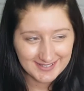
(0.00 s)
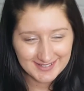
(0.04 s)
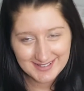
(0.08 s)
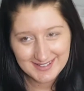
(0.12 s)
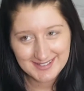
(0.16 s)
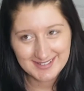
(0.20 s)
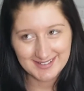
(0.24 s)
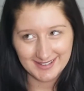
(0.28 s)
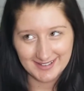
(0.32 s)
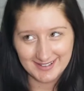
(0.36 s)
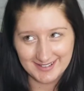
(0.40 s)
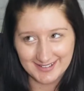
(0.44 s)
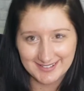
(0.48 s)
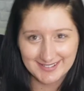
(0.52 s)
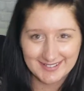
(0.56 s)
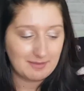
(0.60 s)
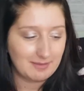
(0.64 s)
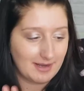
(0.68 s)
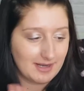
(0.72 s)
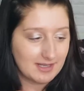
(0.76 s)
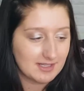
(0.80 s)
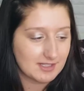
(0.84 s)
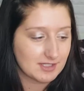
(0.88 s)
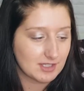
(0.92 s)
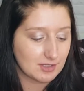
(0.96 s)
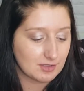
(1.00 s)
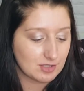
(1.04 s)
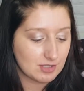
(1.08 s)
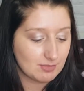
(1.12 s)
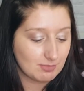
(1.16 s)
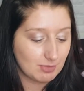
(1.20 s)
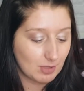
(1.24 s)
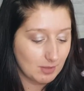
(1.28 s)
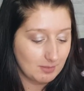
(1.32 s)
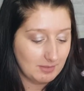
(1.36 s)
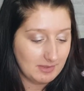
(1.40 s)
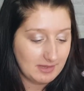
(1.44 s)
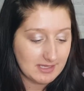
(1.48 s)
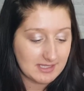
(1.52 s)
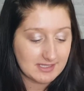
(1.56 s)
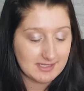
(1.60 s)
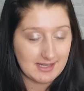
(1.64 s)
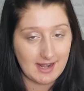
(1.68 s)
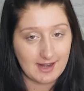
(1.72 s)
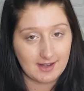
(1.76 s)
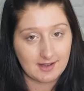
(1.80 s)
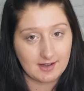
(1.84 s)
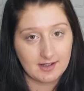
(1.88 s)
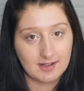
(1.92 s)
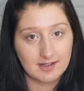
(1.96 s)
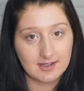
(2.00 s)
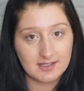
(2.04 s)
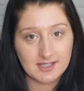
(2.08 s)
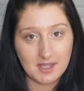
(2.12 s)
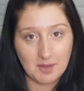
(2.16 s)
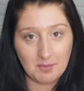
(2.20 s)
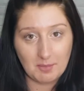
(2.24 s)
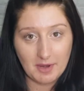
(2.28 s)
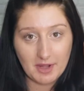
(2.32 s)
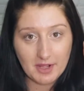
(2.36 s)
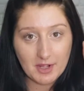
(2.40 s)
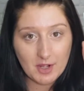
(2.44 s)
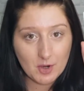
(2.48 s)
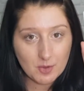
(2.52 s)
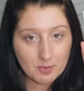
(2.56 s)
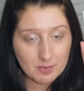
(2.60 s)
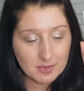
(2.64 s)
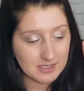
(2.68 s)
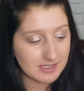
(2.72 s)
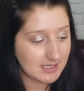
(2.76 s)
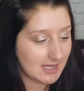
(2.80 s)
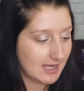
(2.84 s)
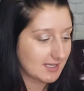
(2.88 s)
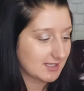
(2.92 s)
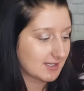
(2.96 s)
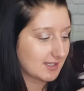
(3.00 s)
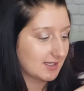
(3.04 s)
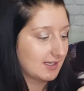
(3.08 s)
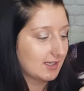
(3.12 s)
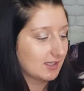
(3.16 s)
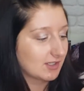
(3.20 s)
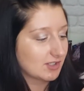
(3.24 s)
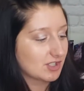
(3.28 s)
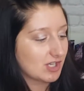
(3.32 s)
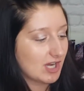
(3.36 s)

still. Anyway, so she bought me this necklace, and when I opened it, it's a little